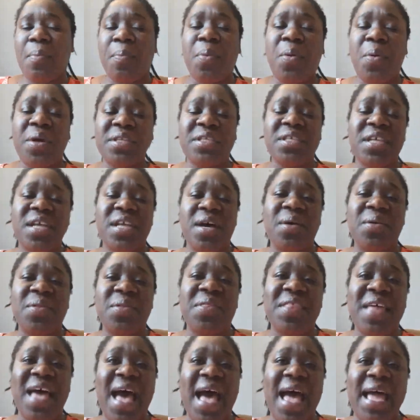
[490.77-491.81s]
pointed
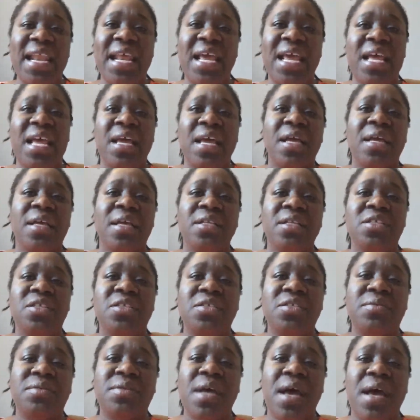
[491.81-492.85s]
out that
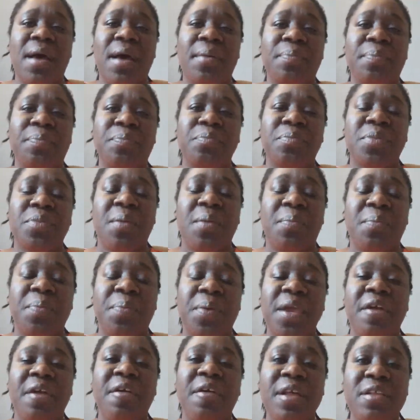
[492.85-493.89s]
um,
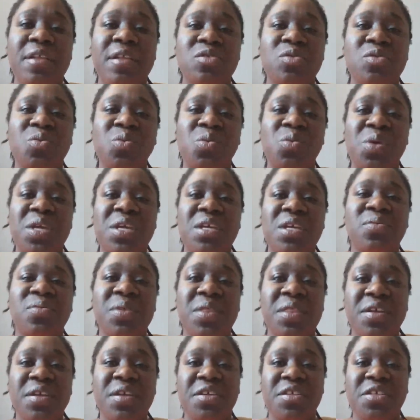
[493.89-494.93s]
parents who eat
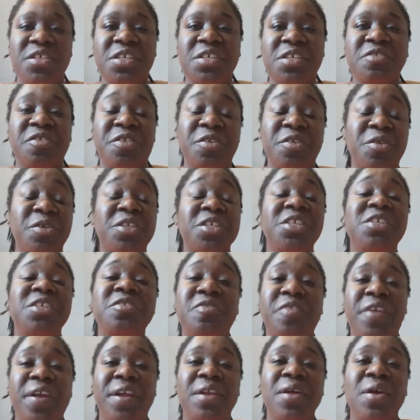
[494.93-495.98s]
with their children, or
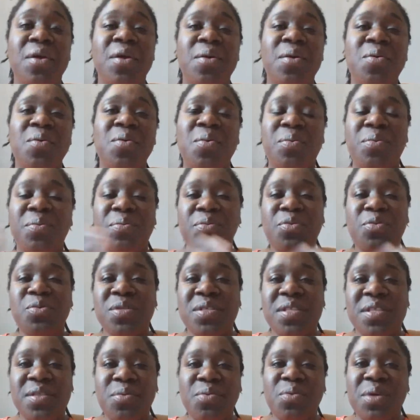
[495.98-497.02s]
children who
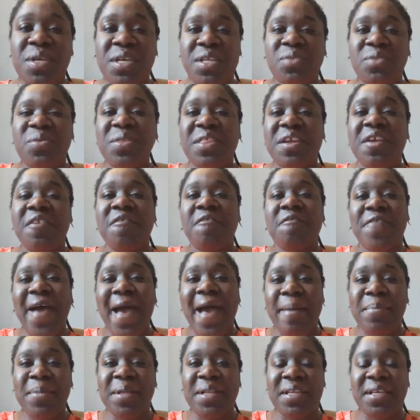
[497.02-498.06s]
eat with their
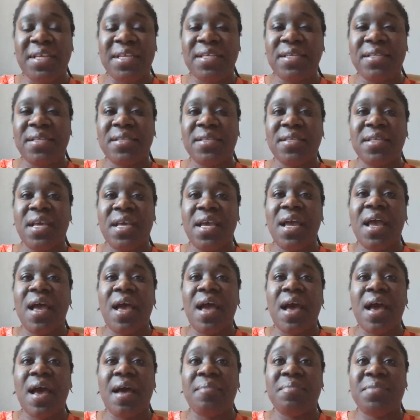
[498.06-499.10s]
families
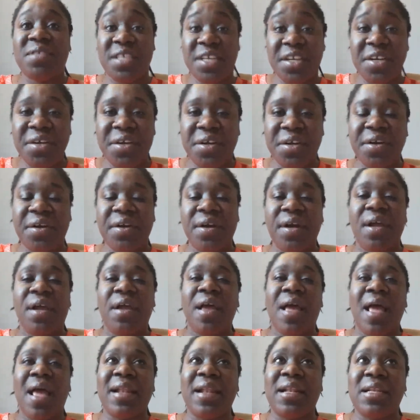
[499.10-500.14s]
dinner
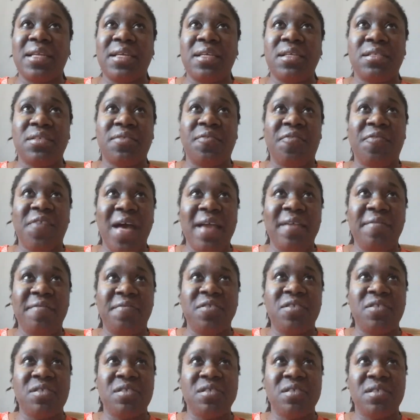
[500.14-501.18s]
at least
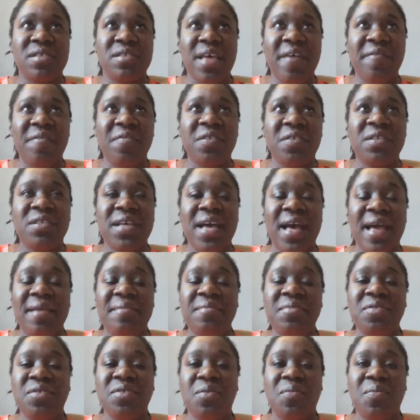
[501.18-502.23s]
5 to 7
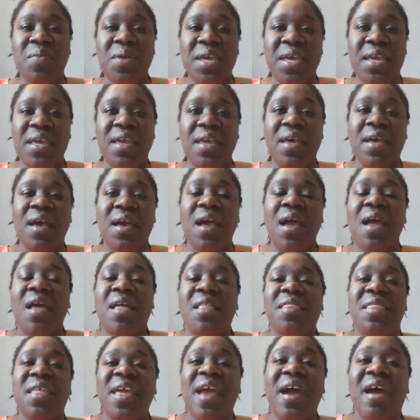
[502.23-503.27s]
times a week,
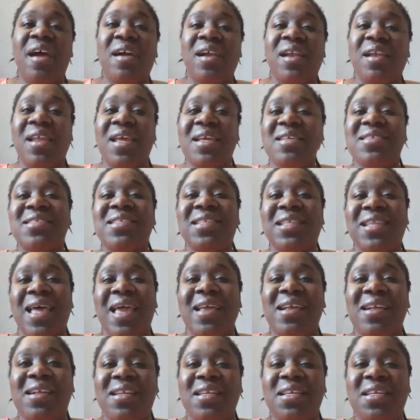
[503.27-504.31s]
they are less
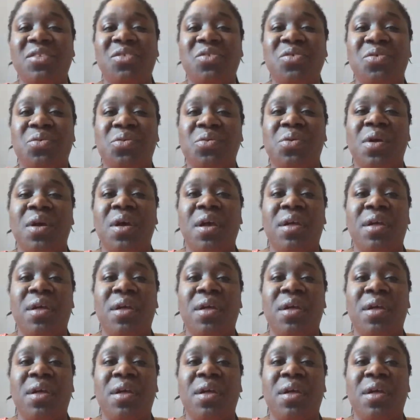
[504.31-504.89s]
likely to